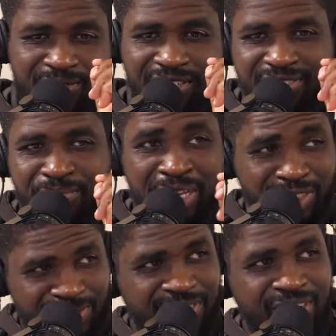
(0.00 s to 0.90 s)
Yeah, so
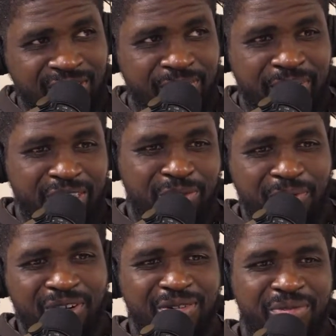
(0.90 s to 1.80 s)
major
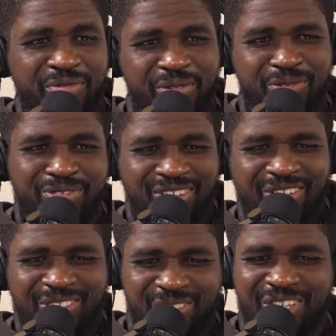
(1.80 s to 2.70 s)
part of the movie was
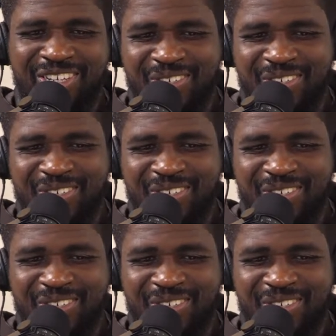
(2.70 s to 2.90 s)
also shot in New